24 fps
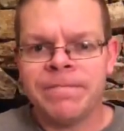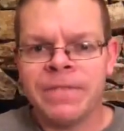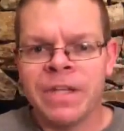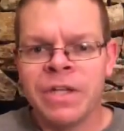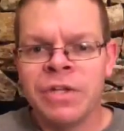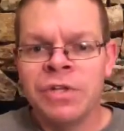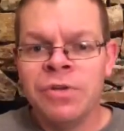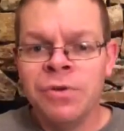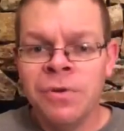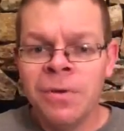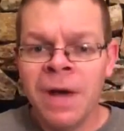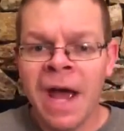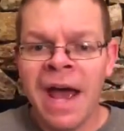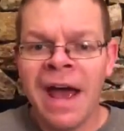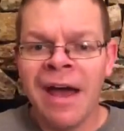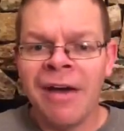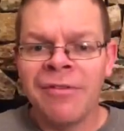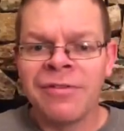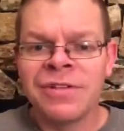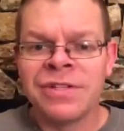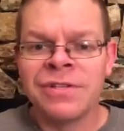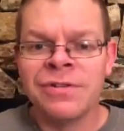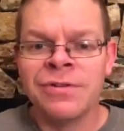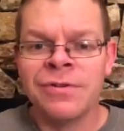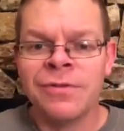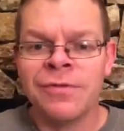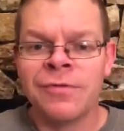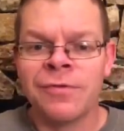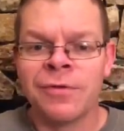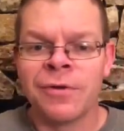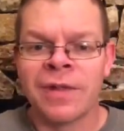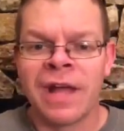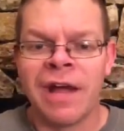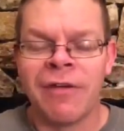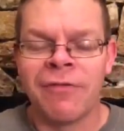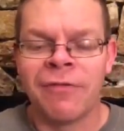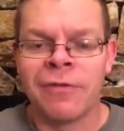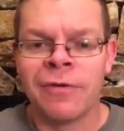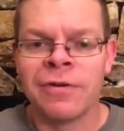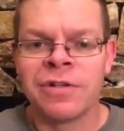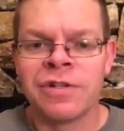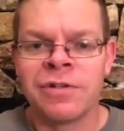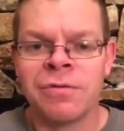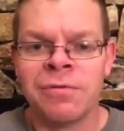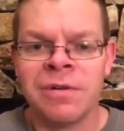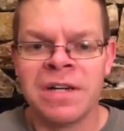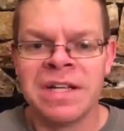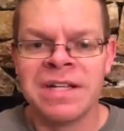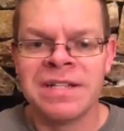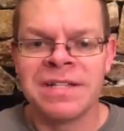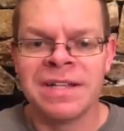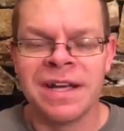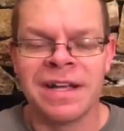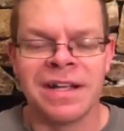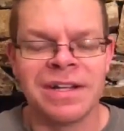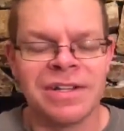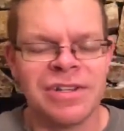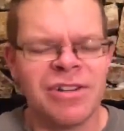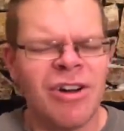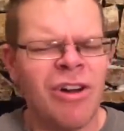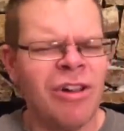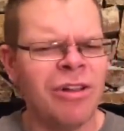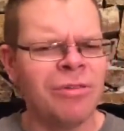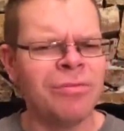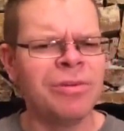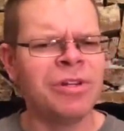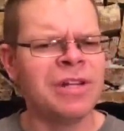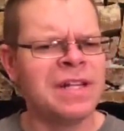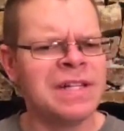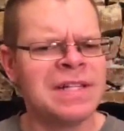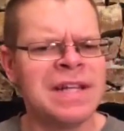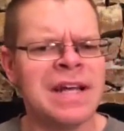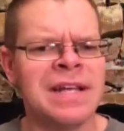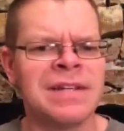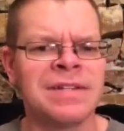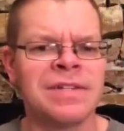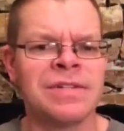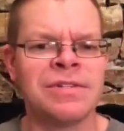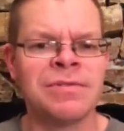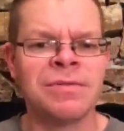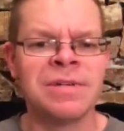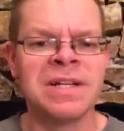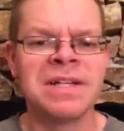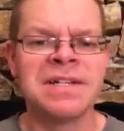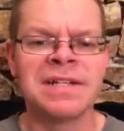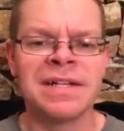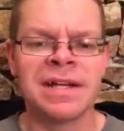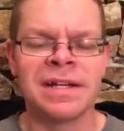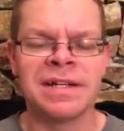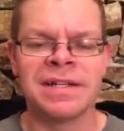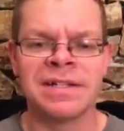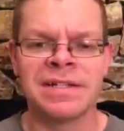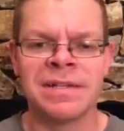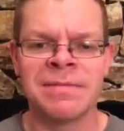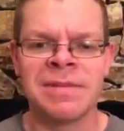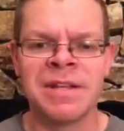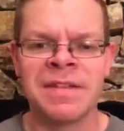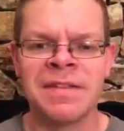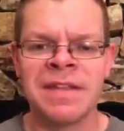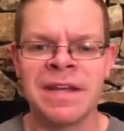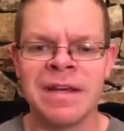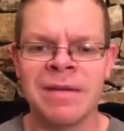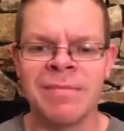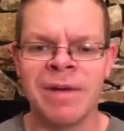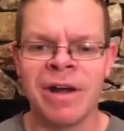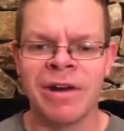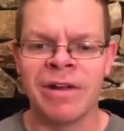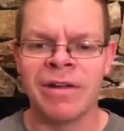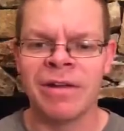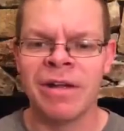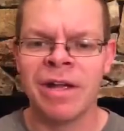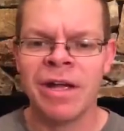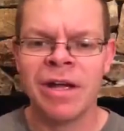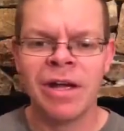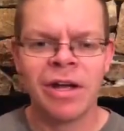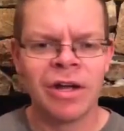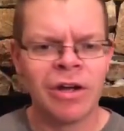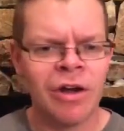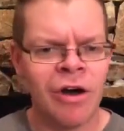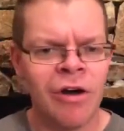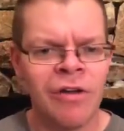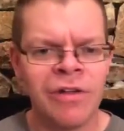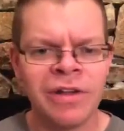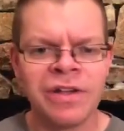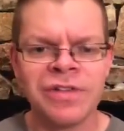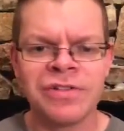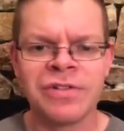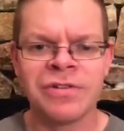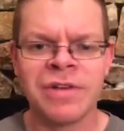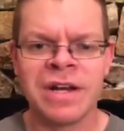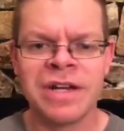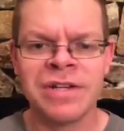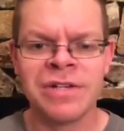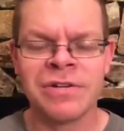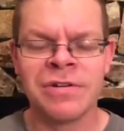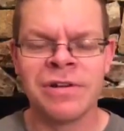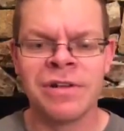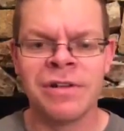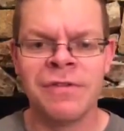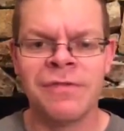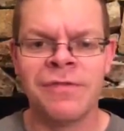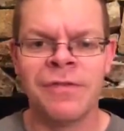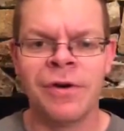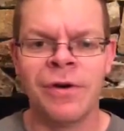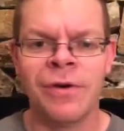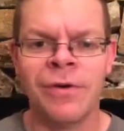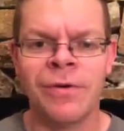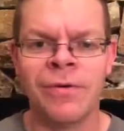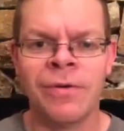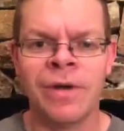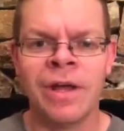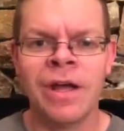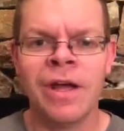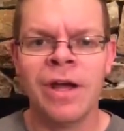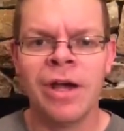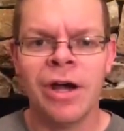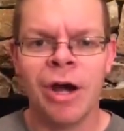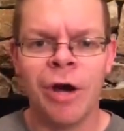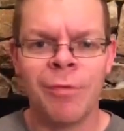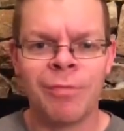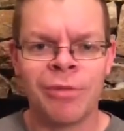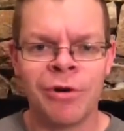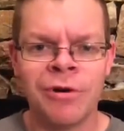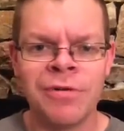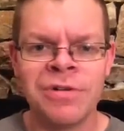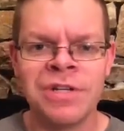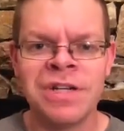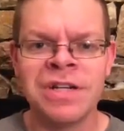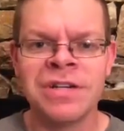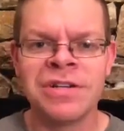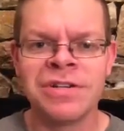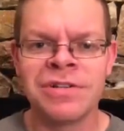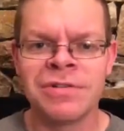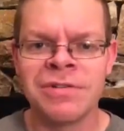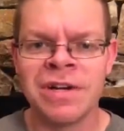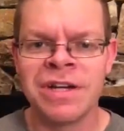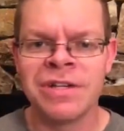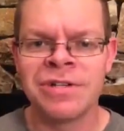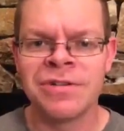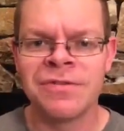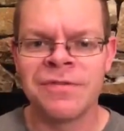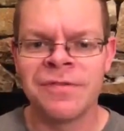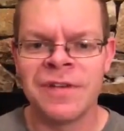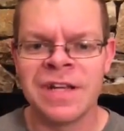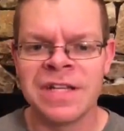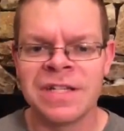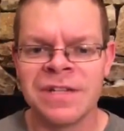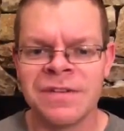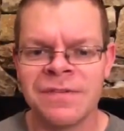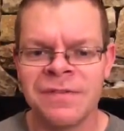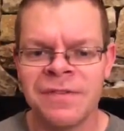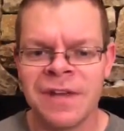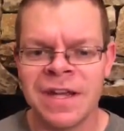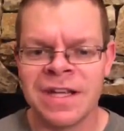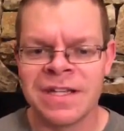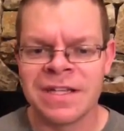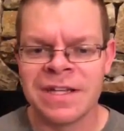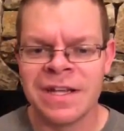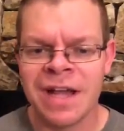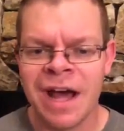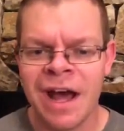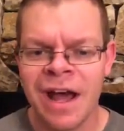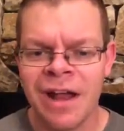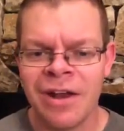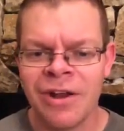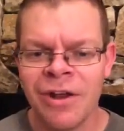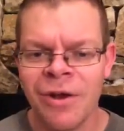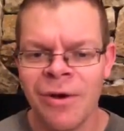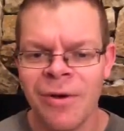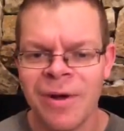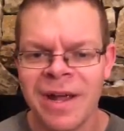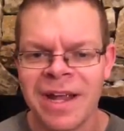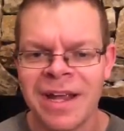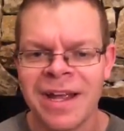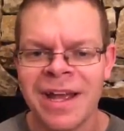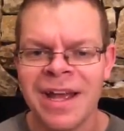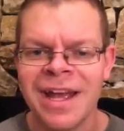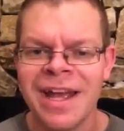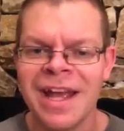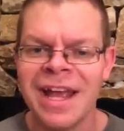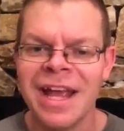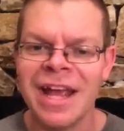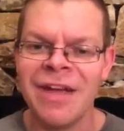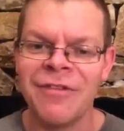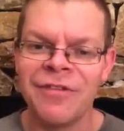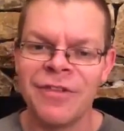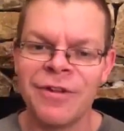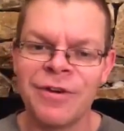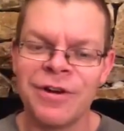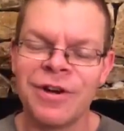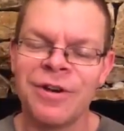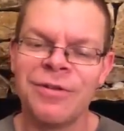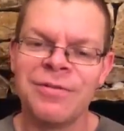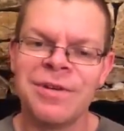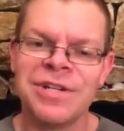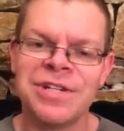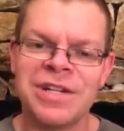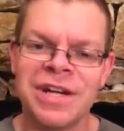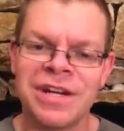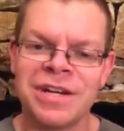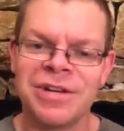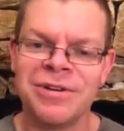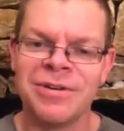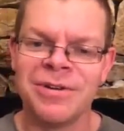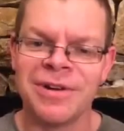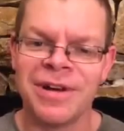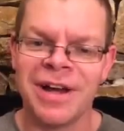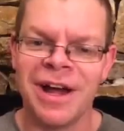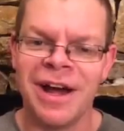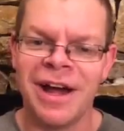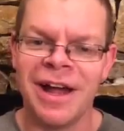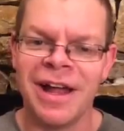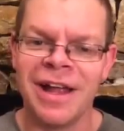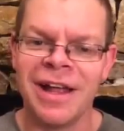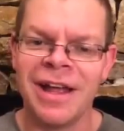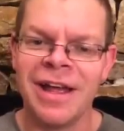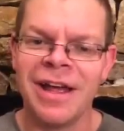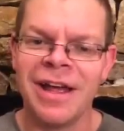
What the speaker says: You have to, for that first 20 seconds, all it really takes is 20 seconds. I mean, think about it. Calling a stranger on the phone, approaching a stranger face to face, not knowing if they're going to reject you or not.